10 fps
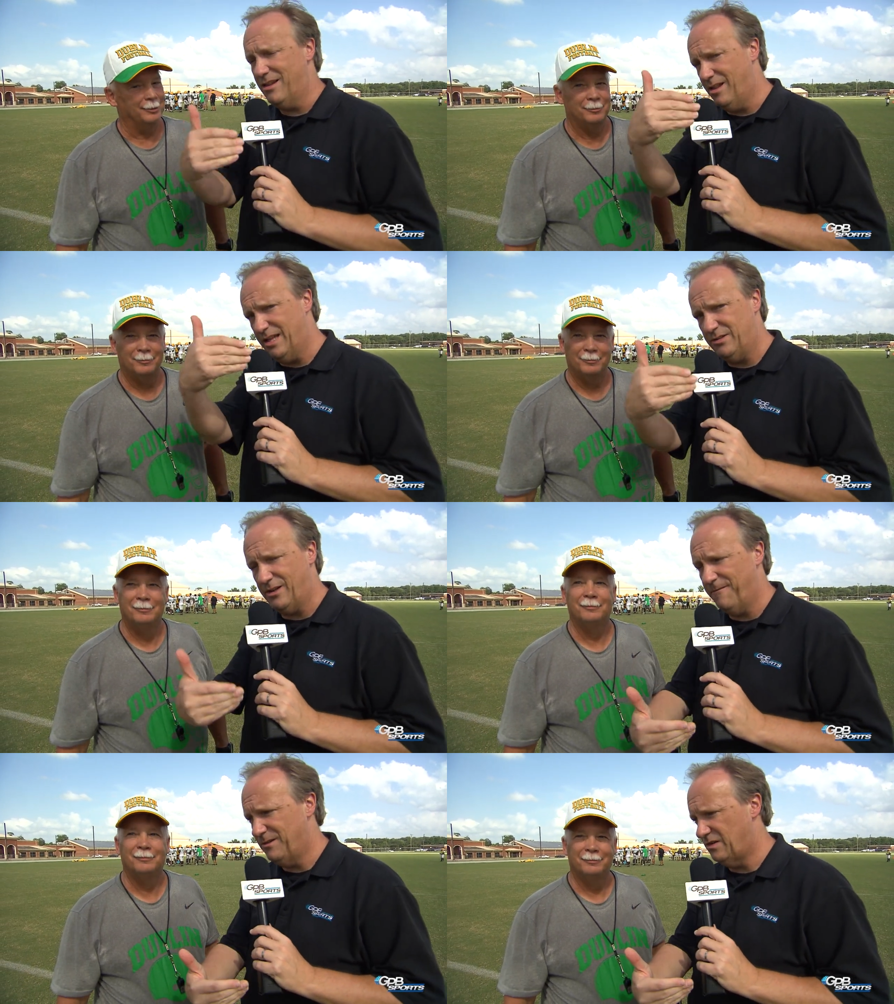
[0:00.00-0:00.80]
Speaker 1: that all that
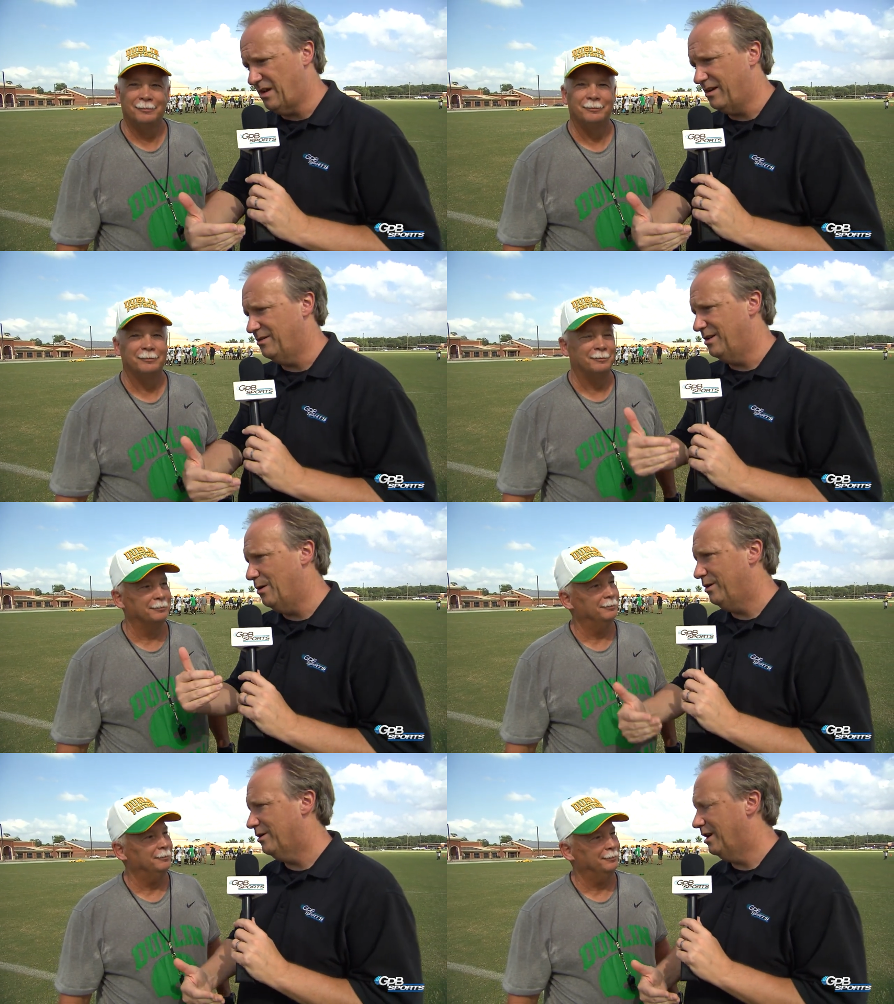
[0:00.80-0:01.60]
stuff is settled, you
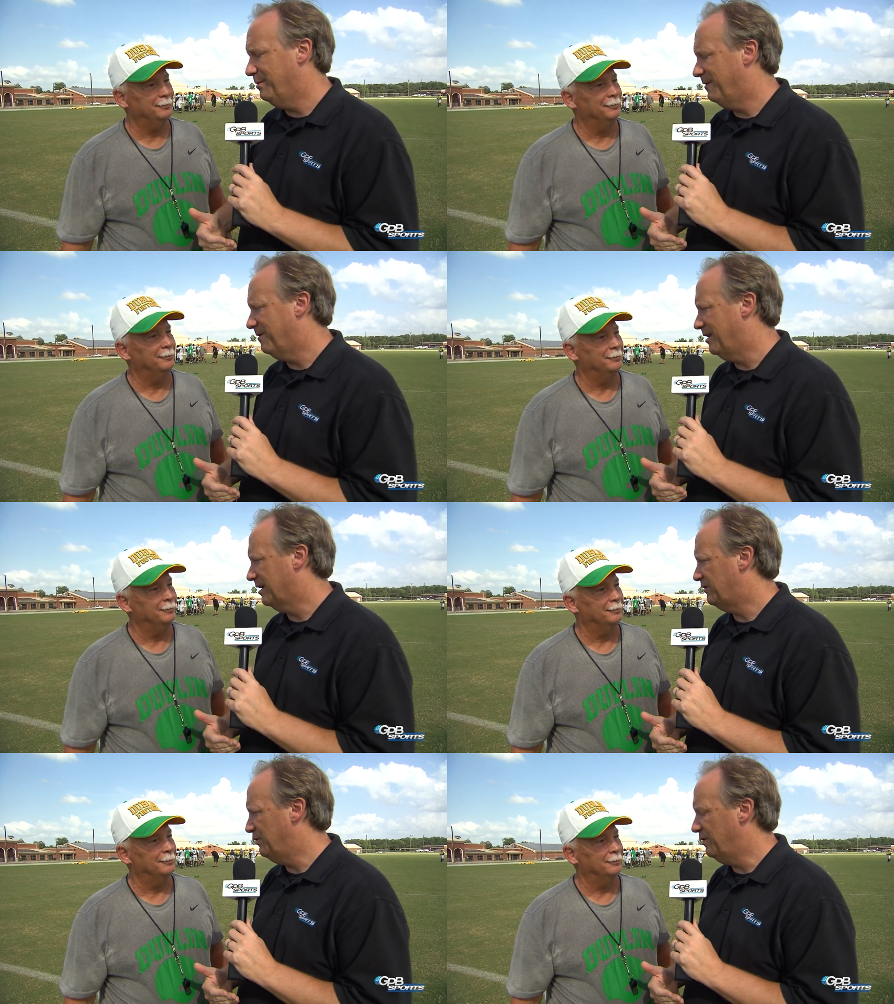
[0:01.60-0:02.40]
know where you're going to be for the
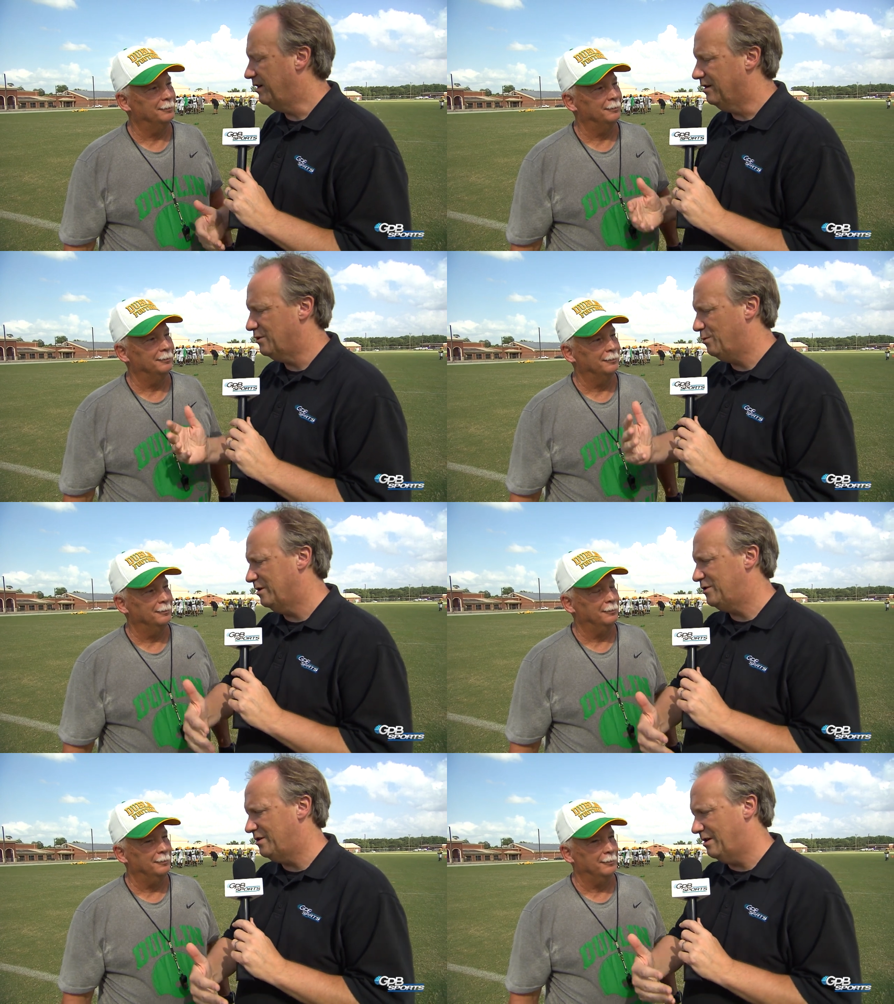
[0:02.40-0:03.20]
next 2 years.
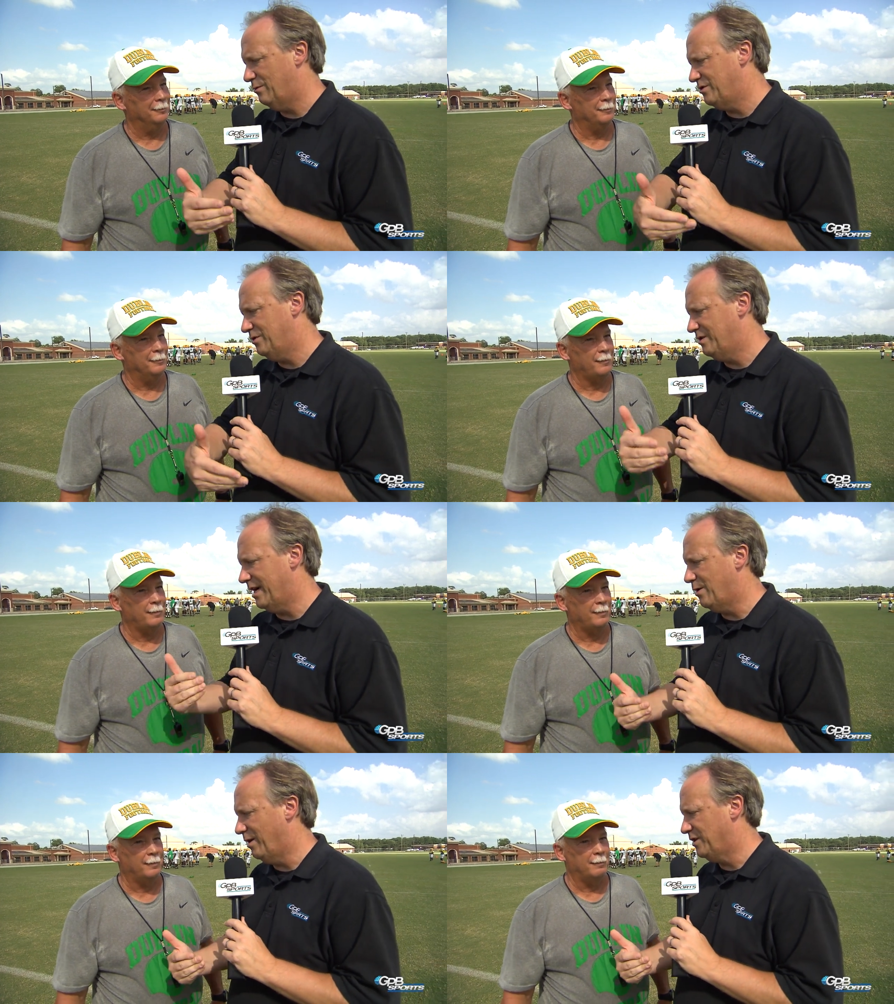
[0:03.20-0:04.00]
What's your
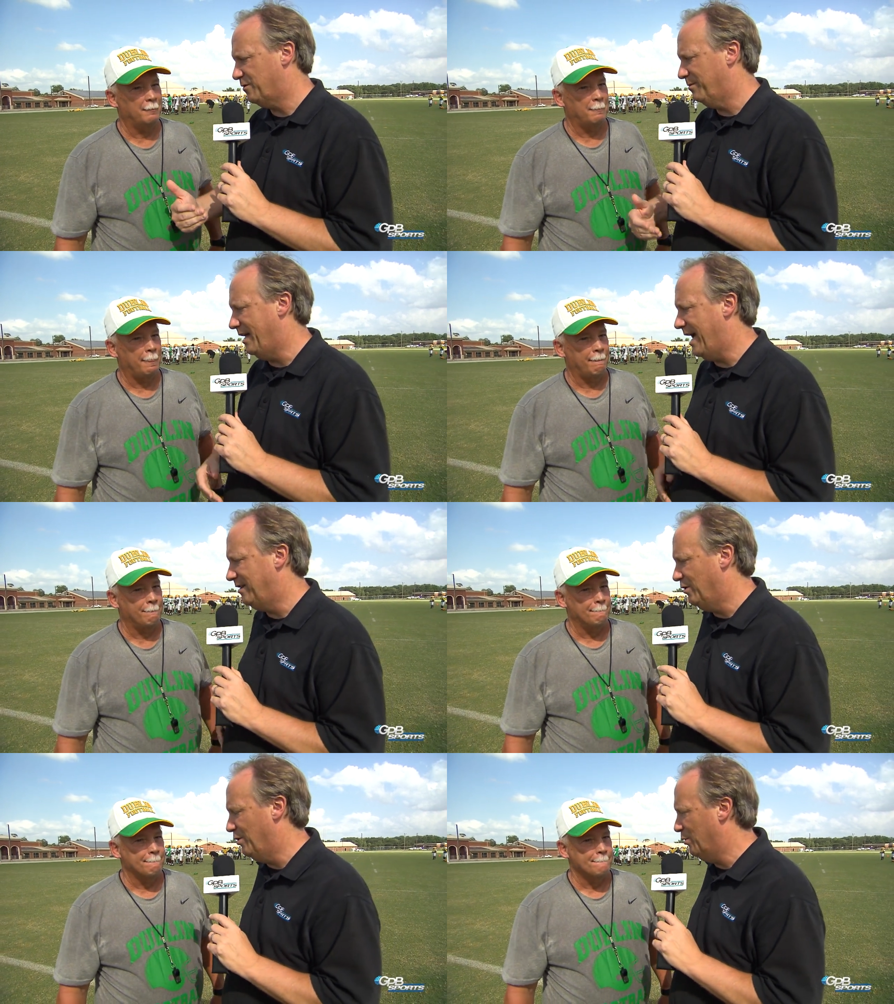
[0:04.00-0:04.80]
takeaways from that
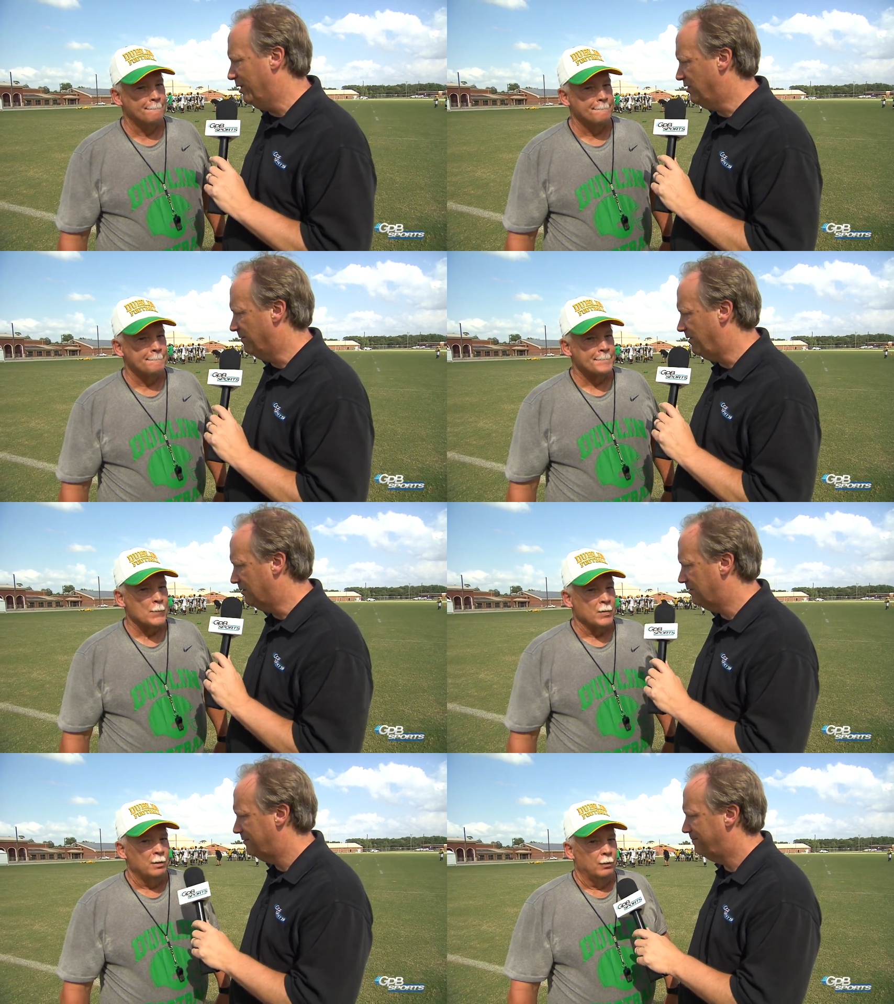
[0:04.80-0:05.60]
and your new region,
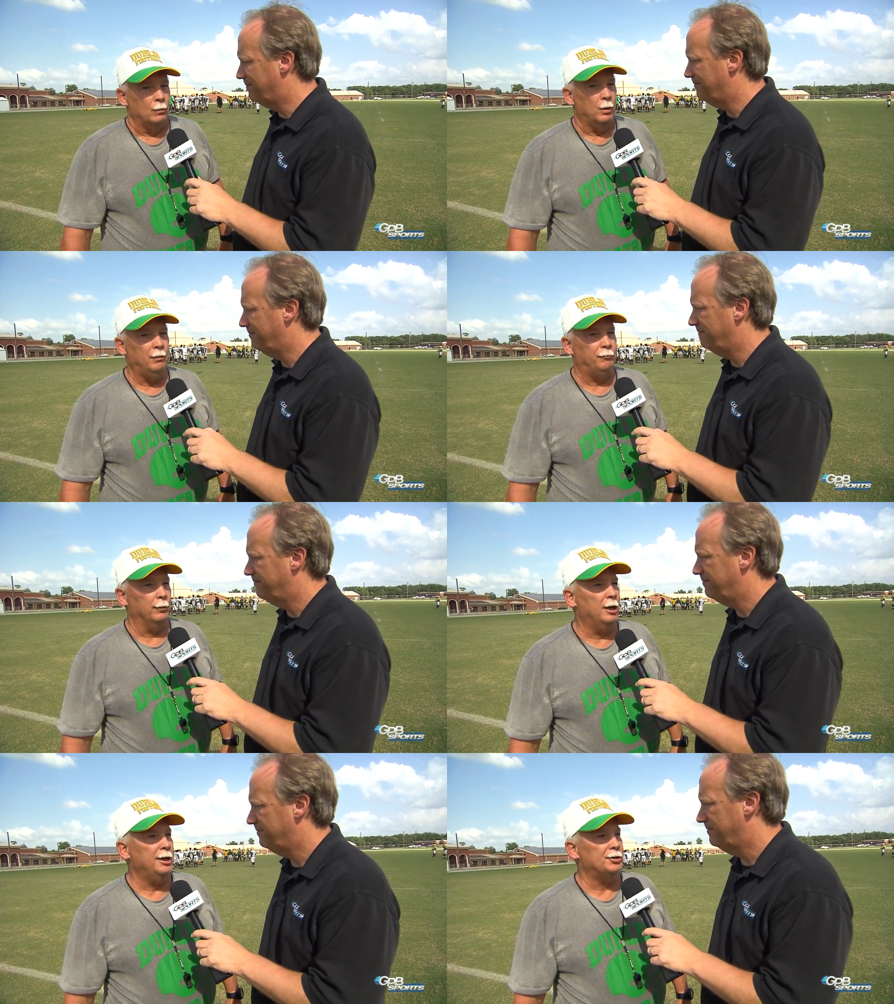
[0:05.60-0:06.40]
folks?
Speaker 2: Well,
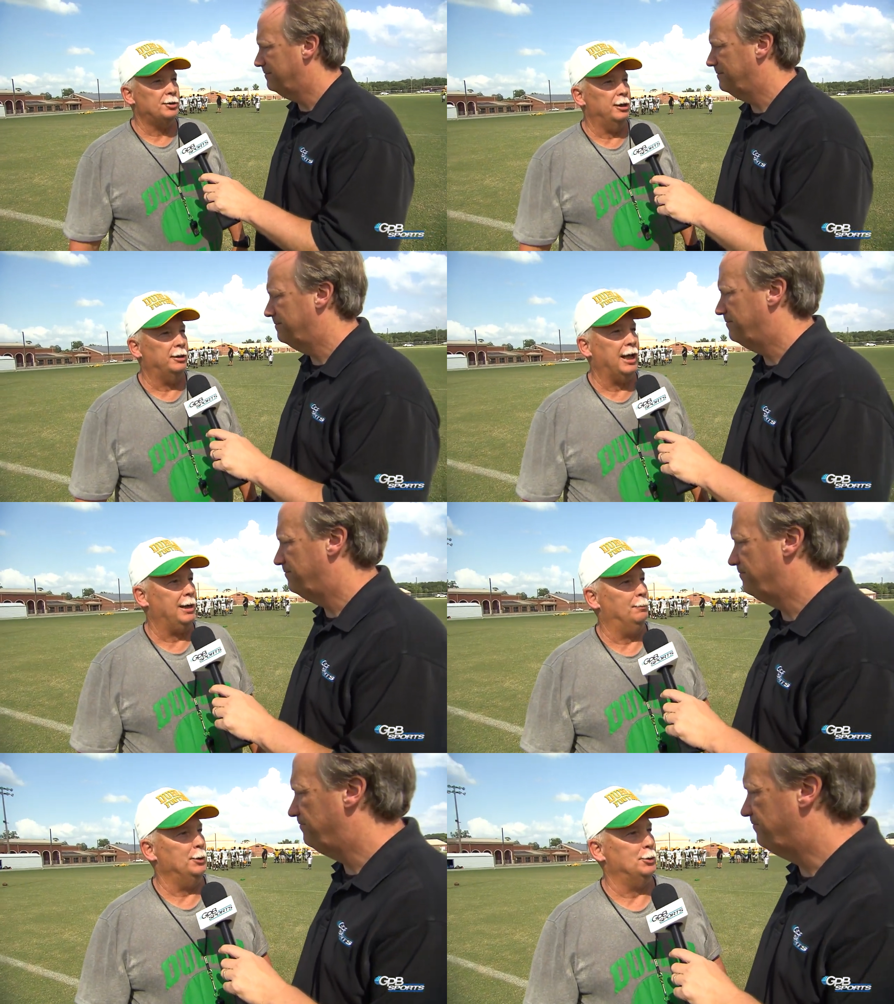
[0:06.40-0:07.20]
for us, it
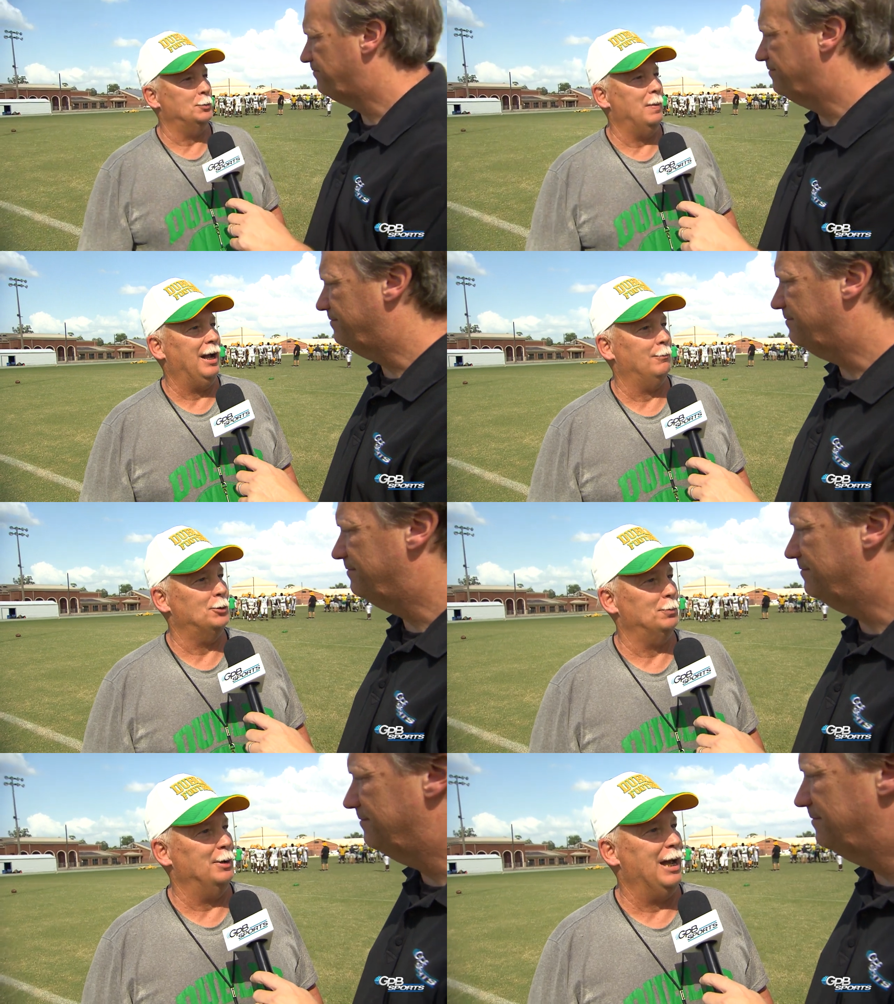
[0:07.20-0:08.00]
kind of puts us back with some